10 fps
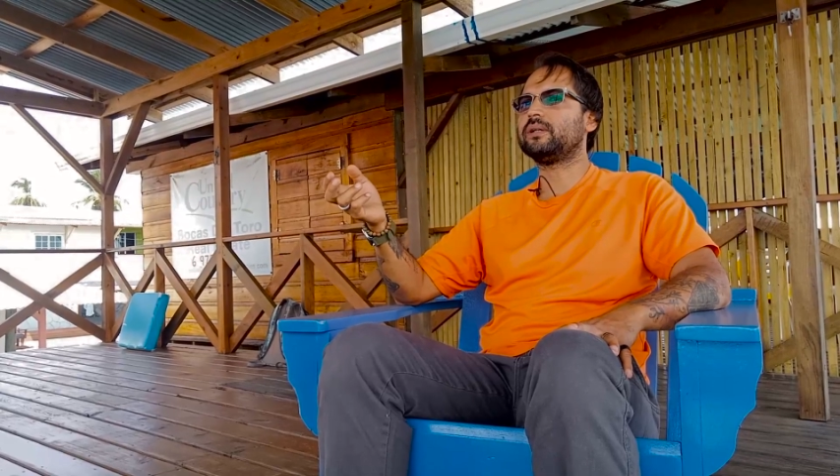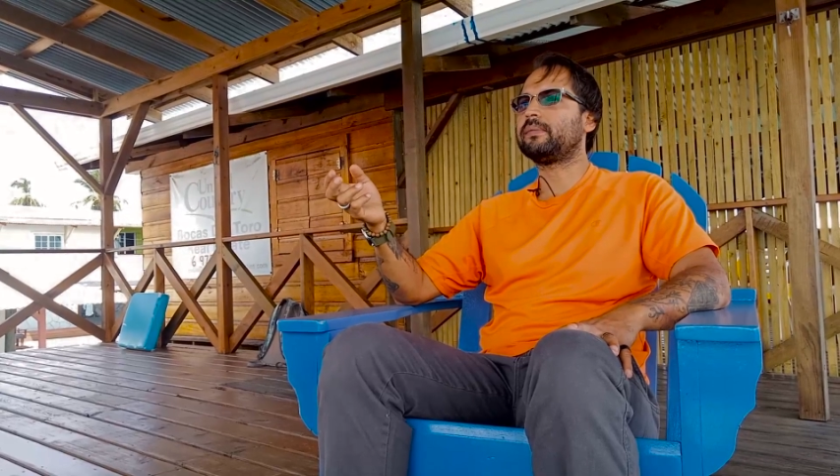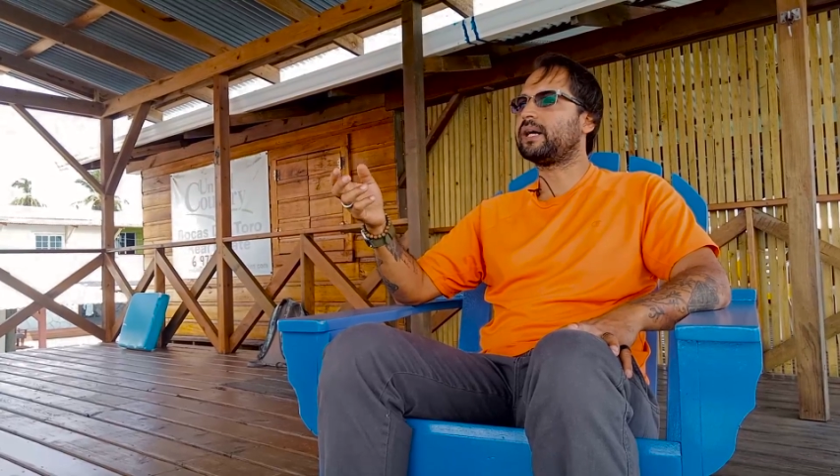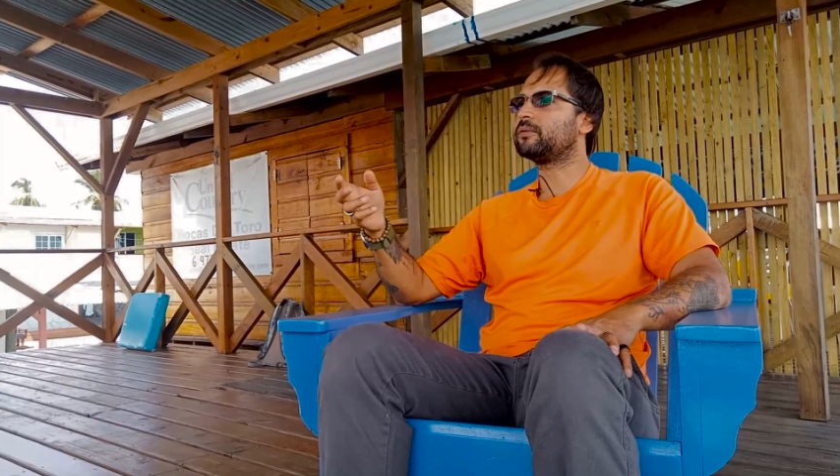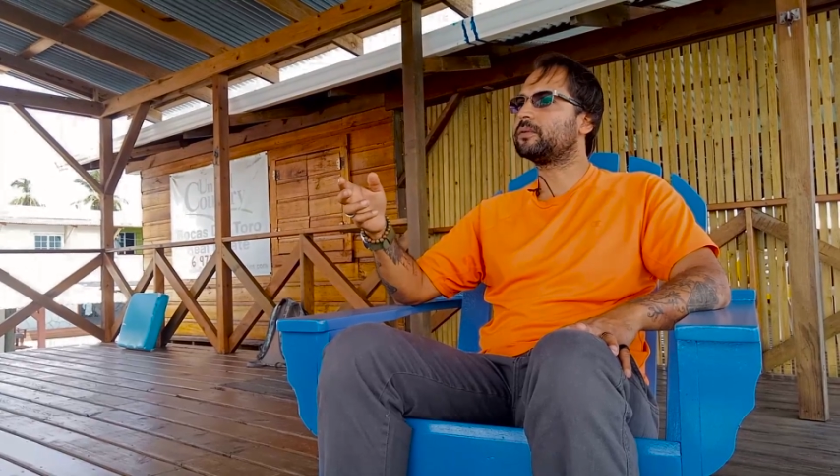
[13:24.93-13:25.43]

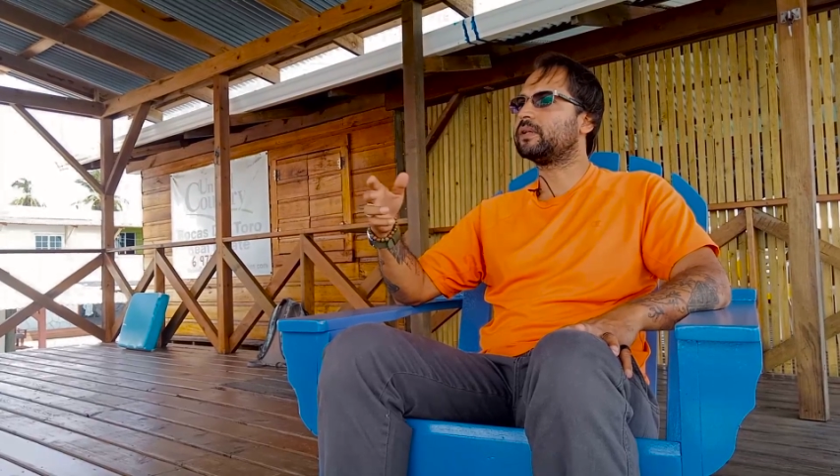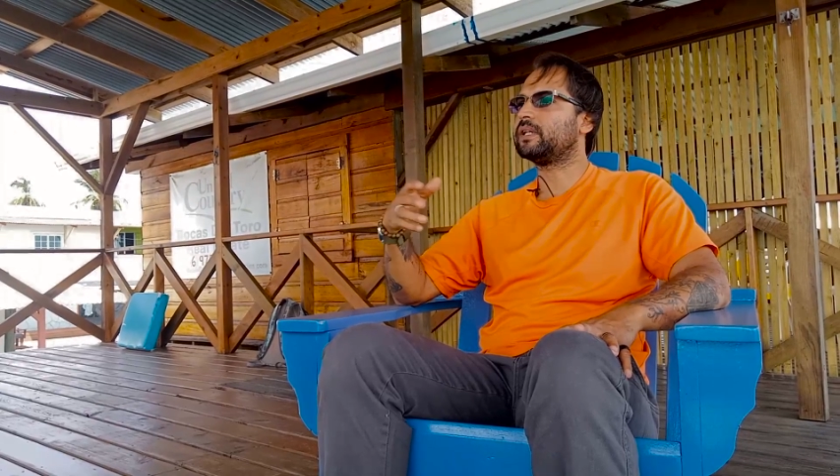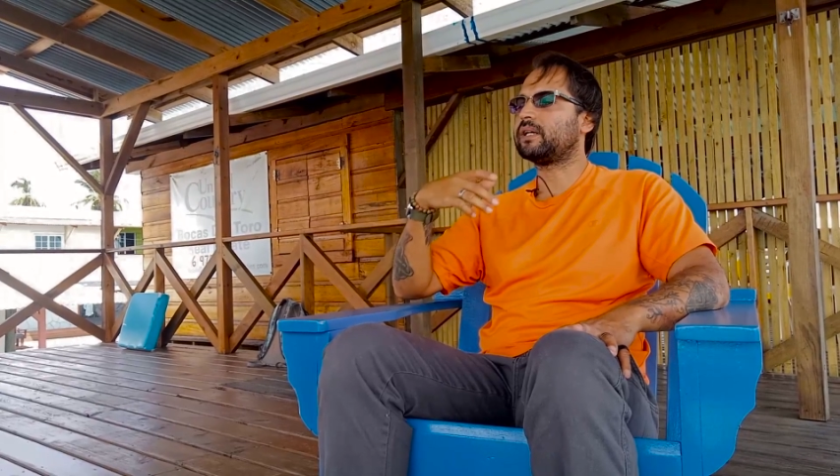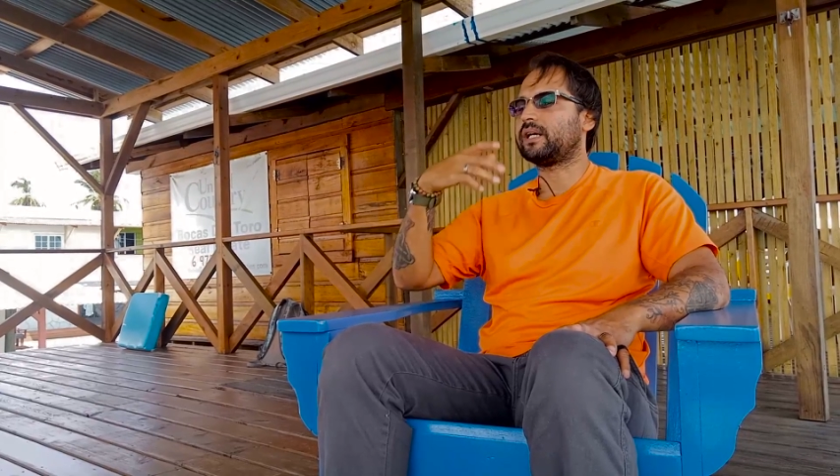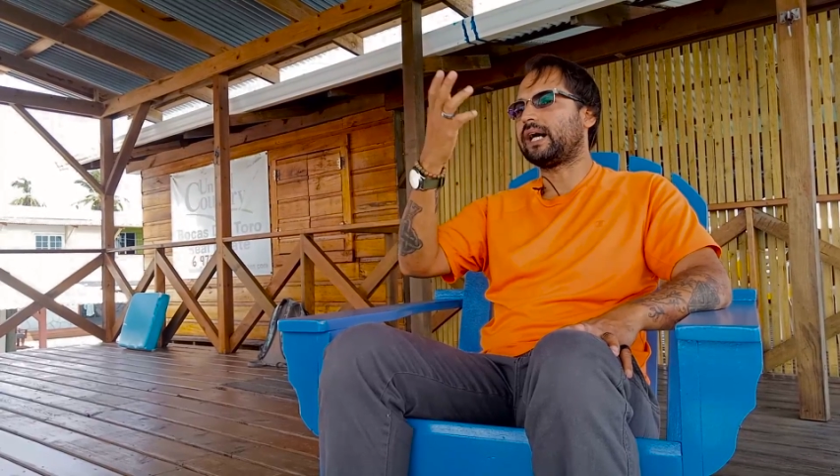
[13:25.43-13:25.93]
mangrove in
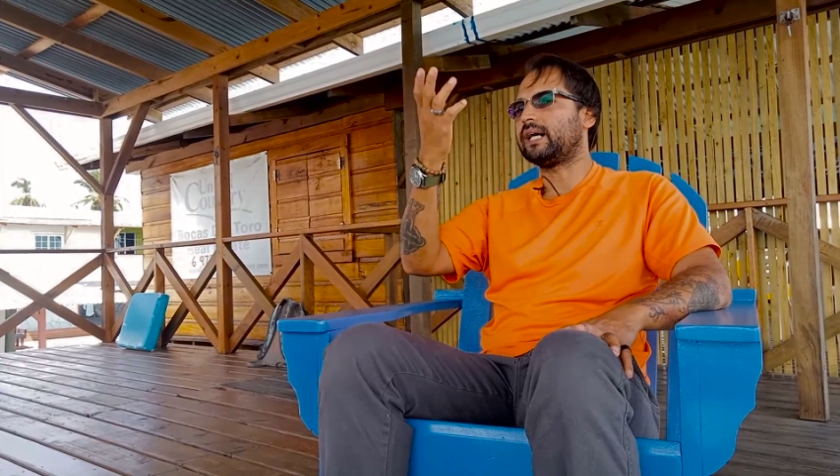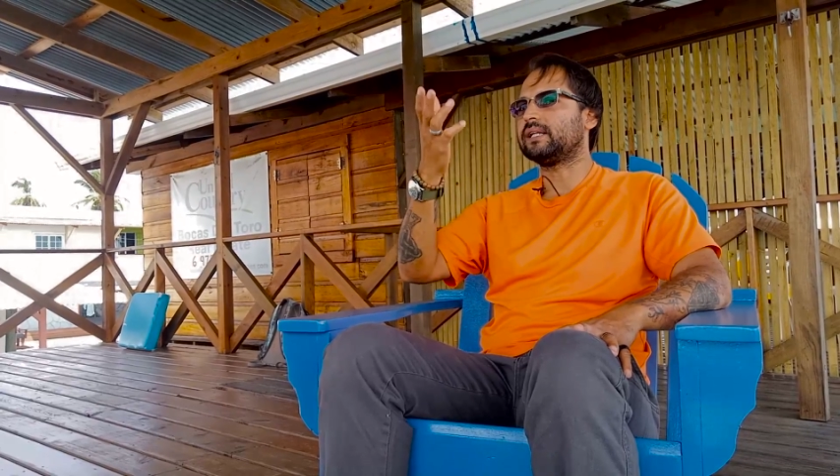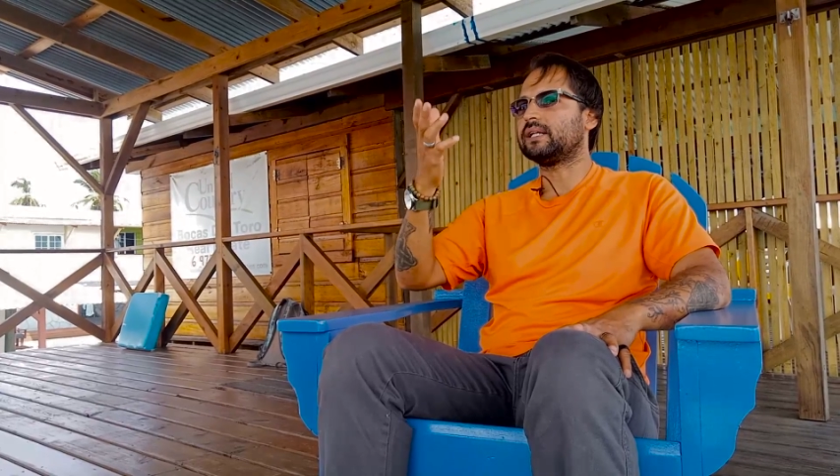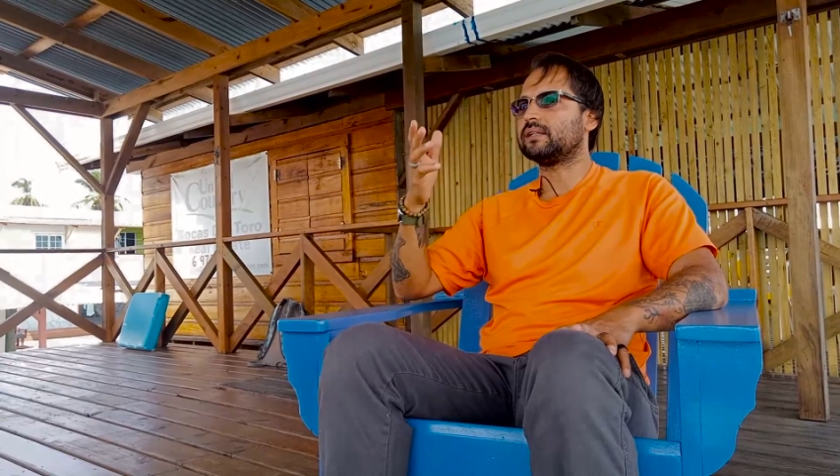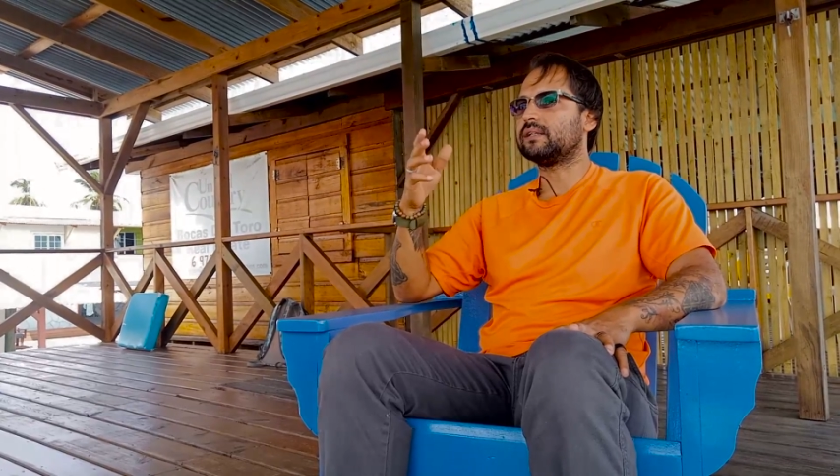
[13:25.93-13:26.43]
the
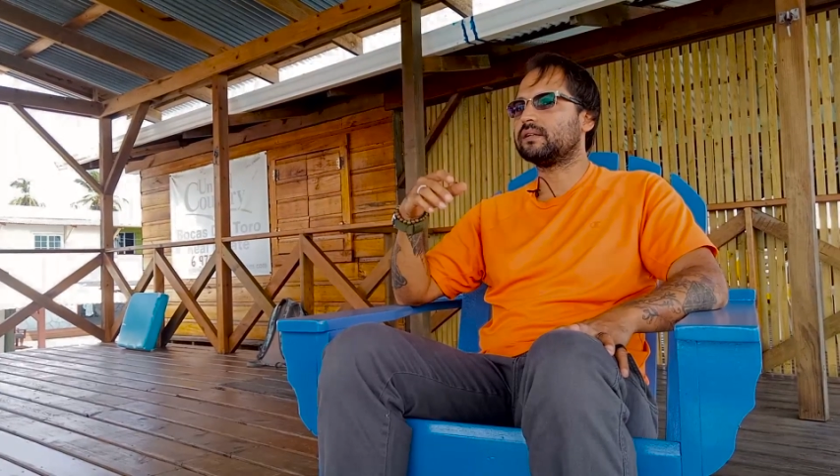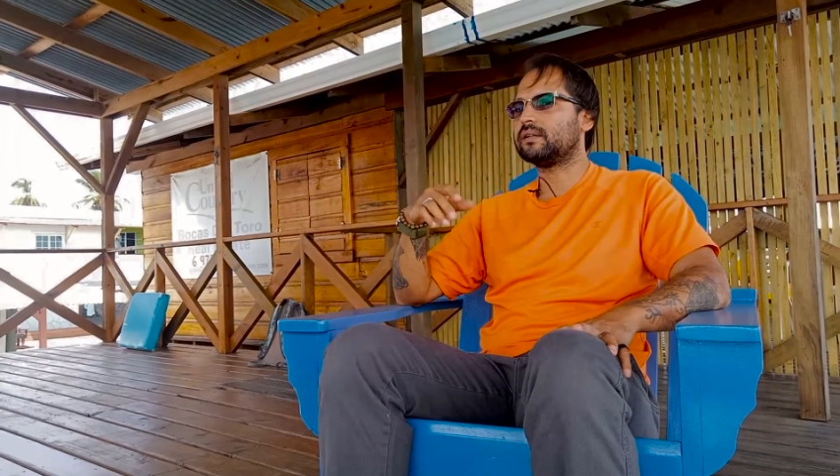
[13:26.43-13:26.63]
island,